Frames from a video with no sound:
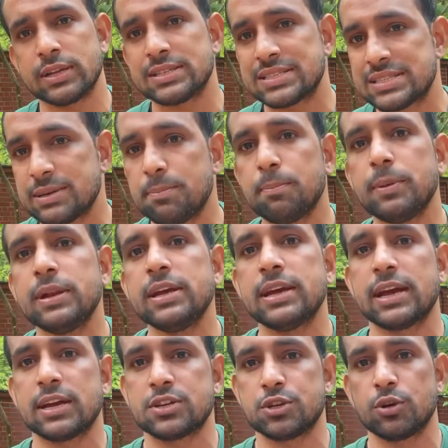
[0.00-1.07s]
simply
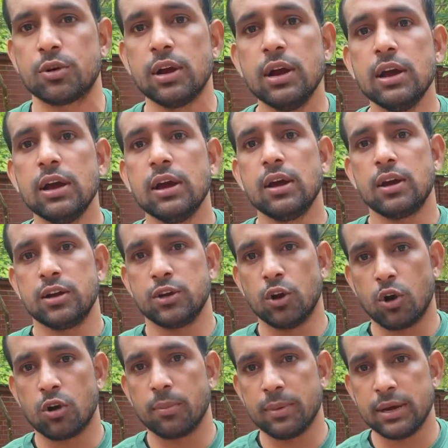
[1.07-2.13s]
get your
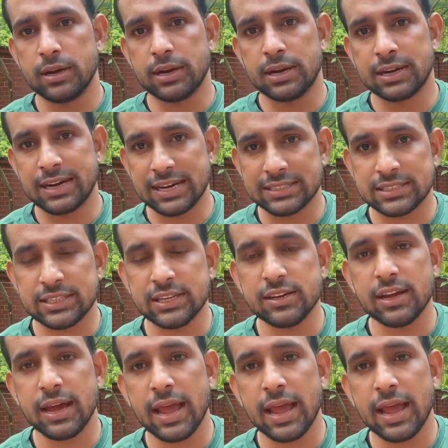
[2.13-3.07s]
document attested